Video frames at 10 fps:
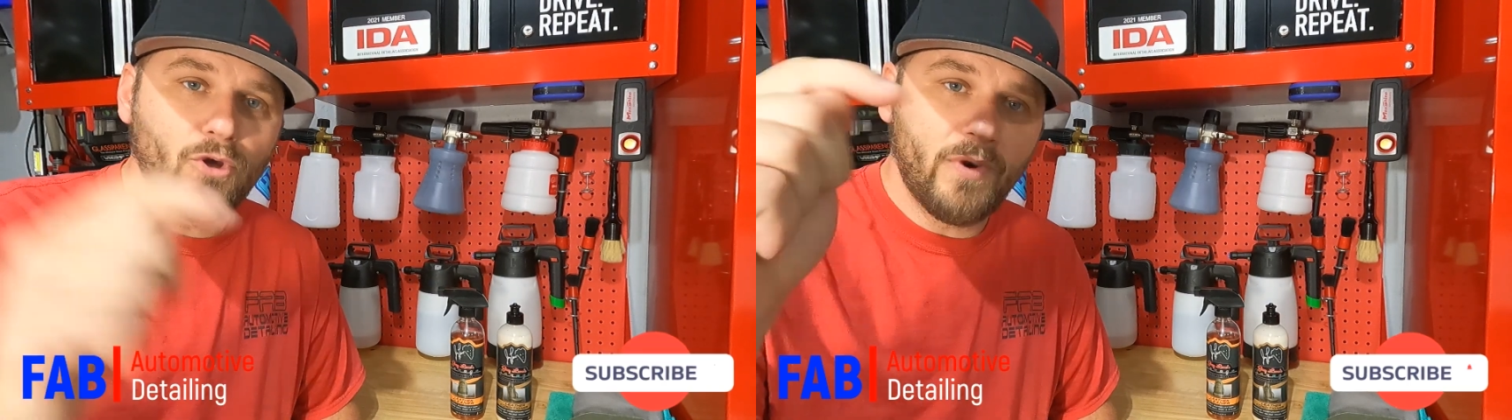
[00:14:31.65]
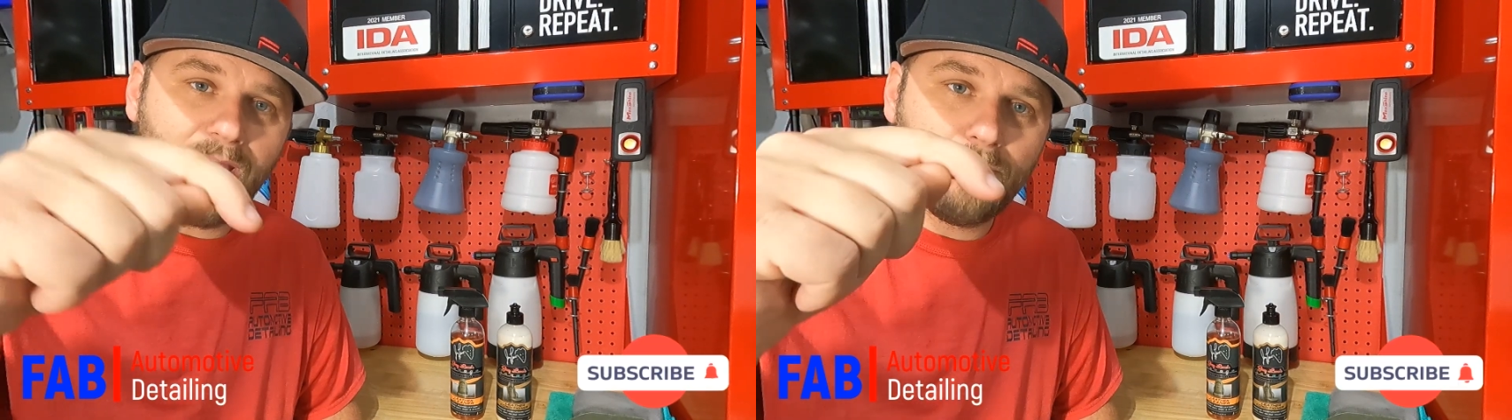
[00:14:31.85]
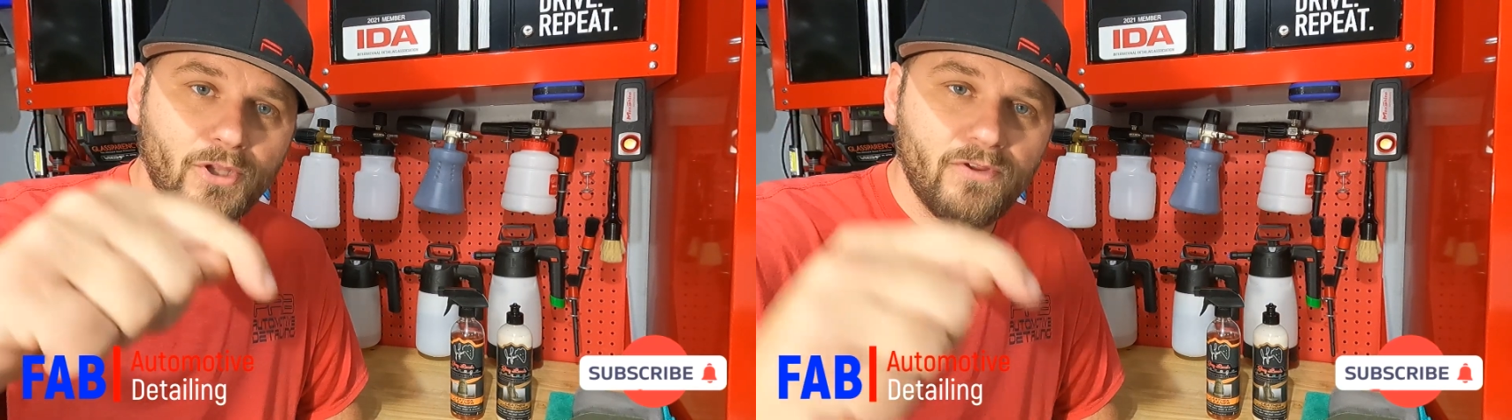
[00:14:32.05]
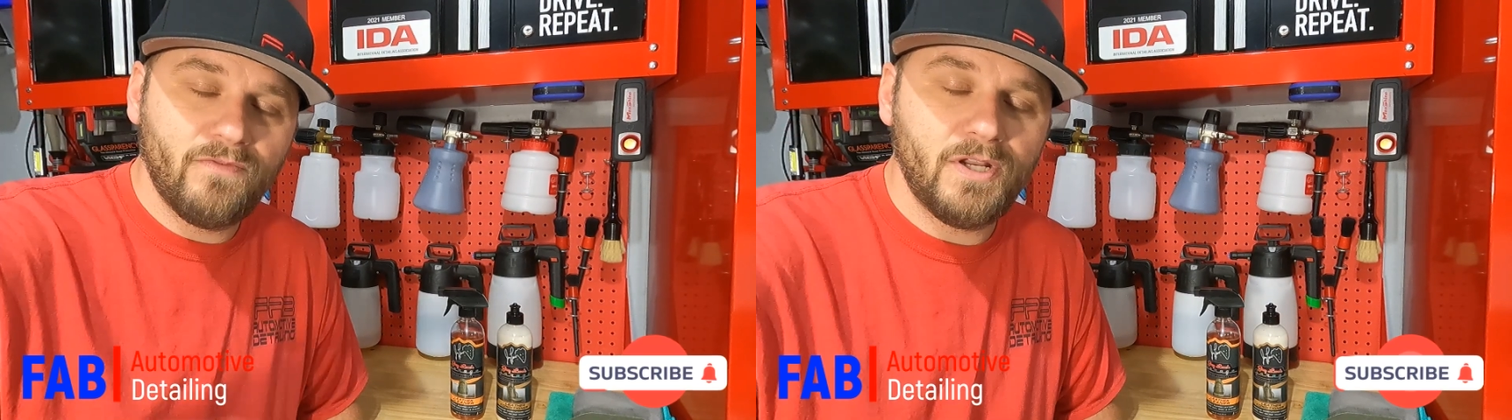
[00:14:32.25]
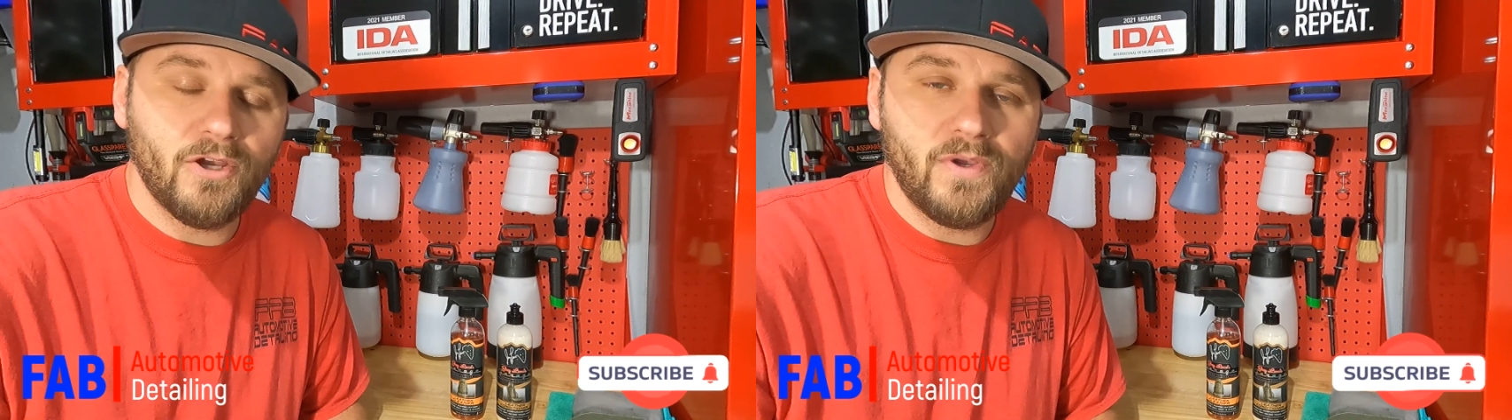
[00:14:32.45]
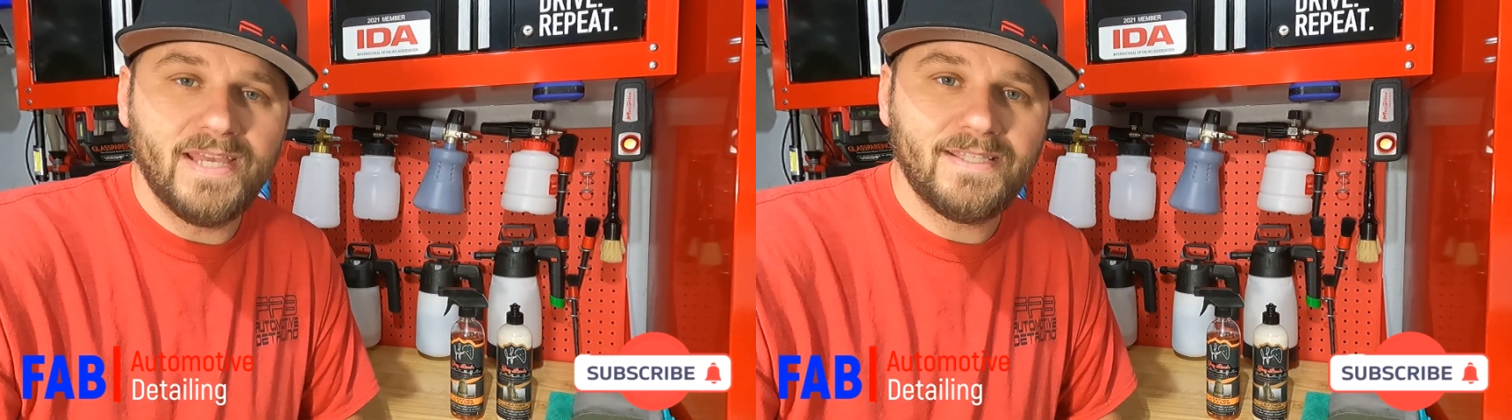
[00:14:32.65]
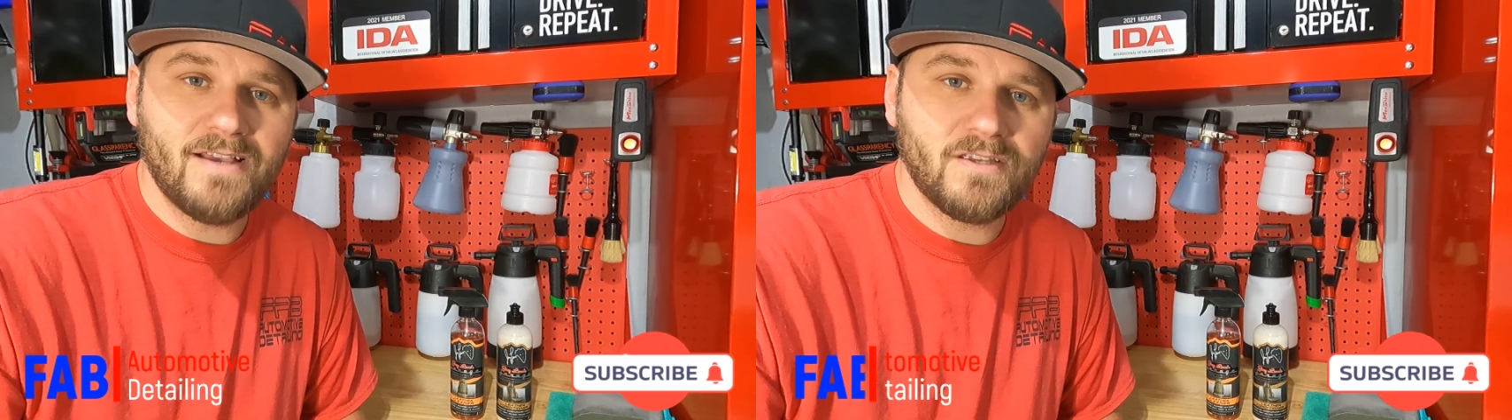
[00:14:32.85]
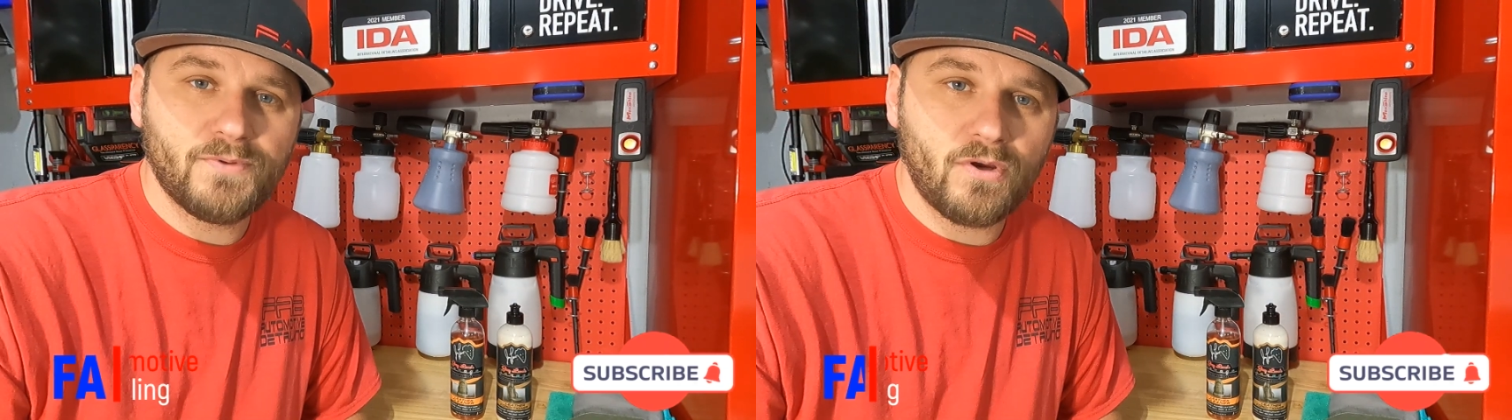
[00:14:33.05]
Go down below the video,
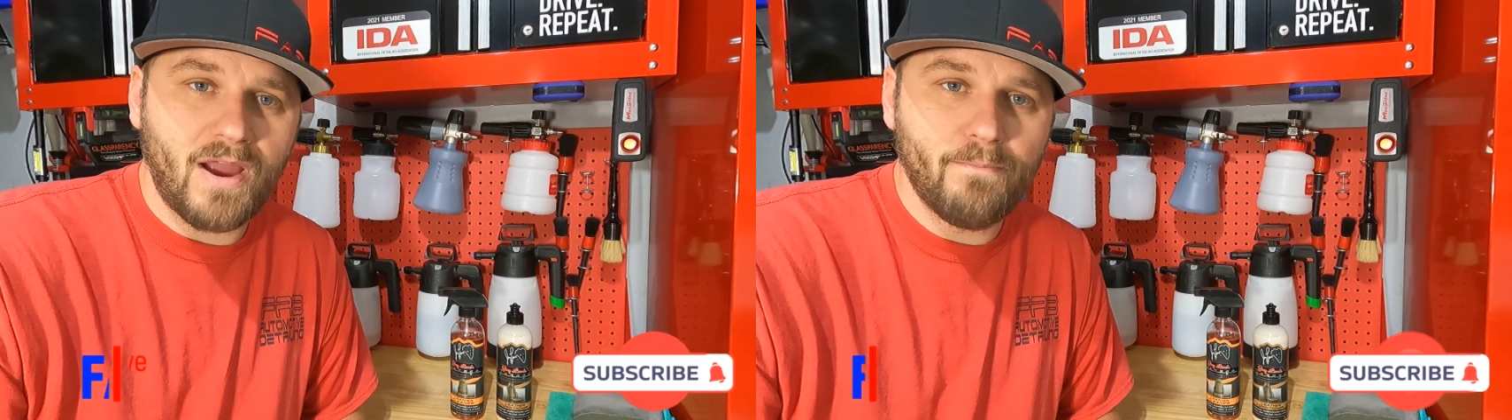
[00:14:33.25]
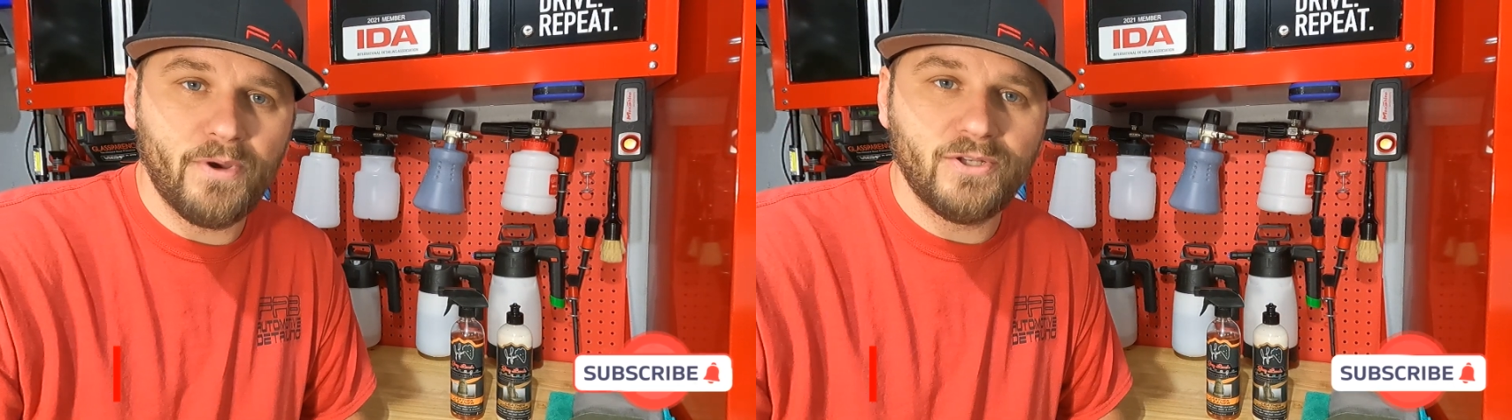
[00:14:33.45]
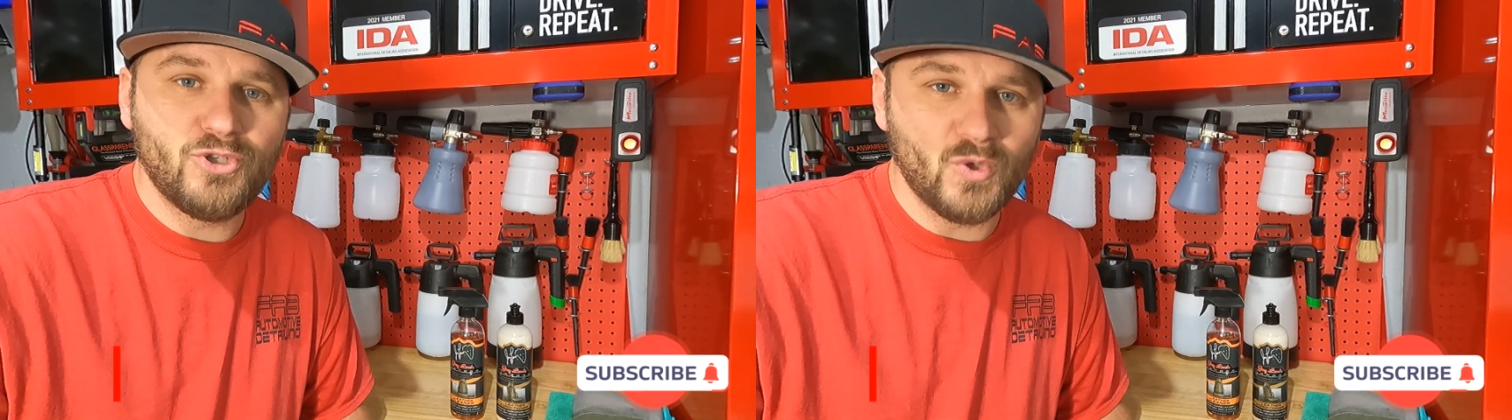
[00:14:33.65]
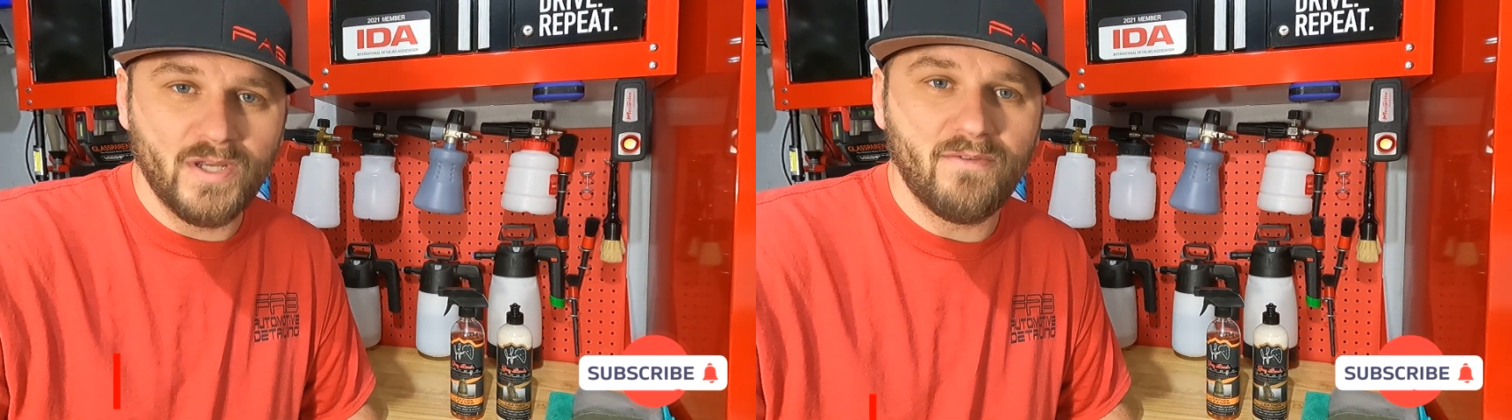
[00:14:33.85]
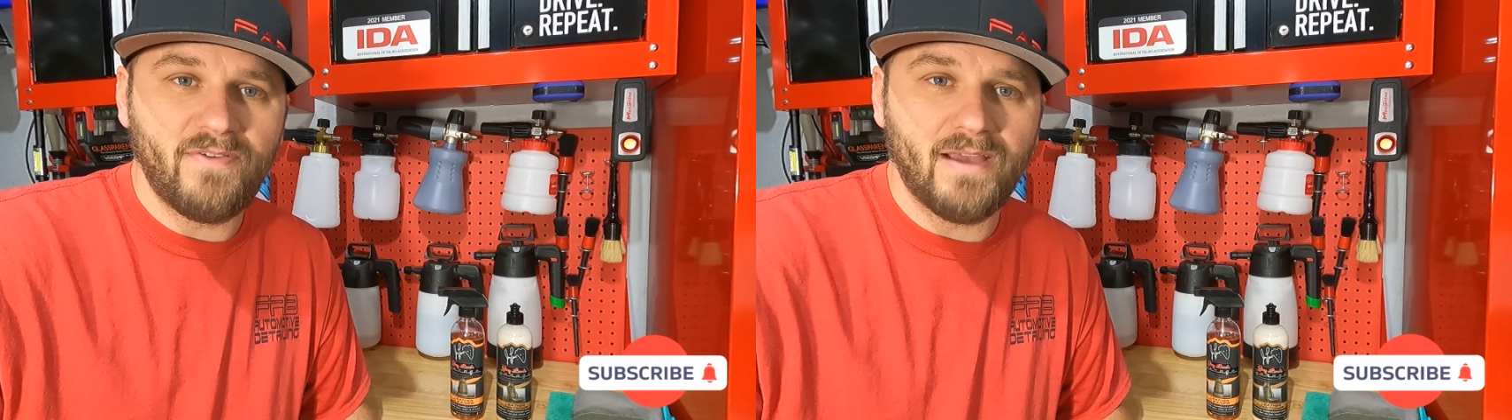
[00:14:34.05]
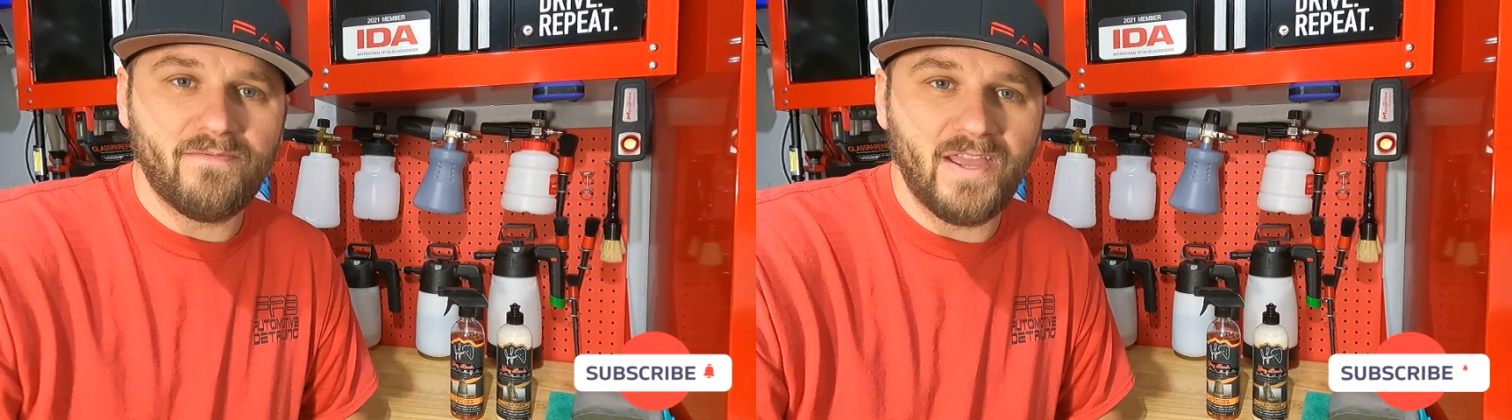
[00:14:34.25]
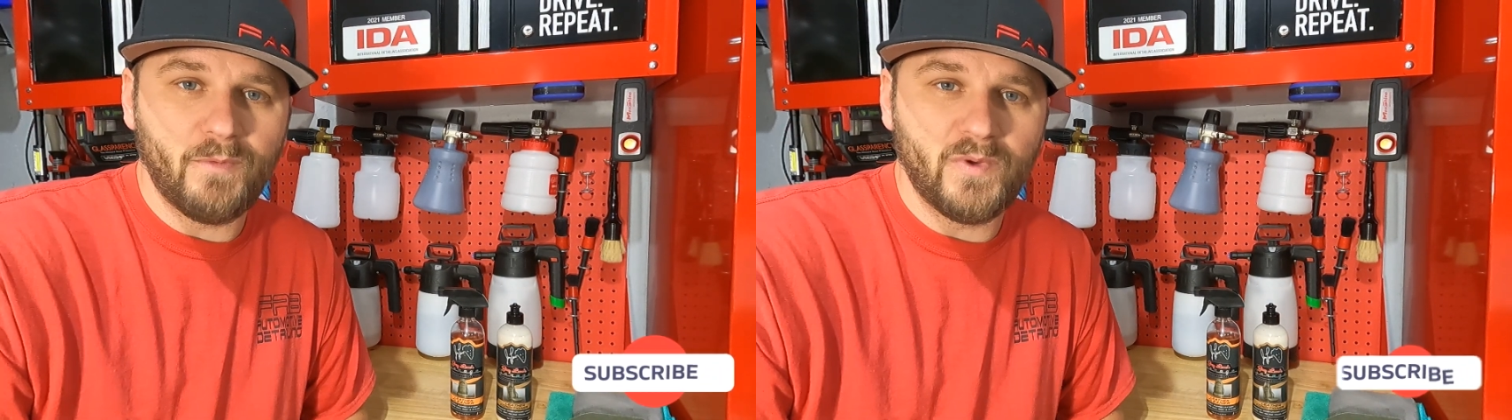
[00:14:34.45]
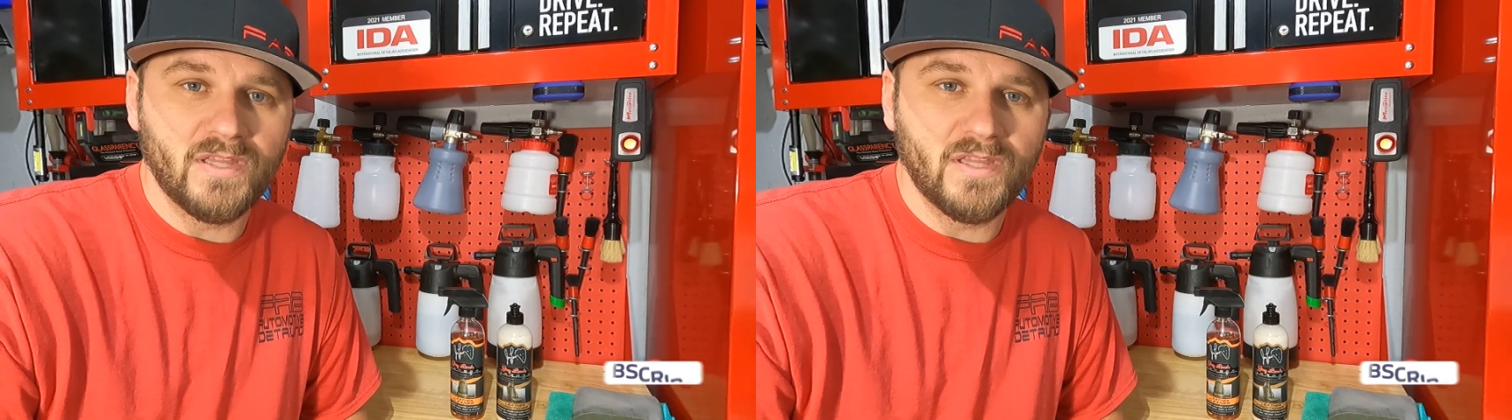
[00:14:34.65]
hit that subscribe button, join the Fab family.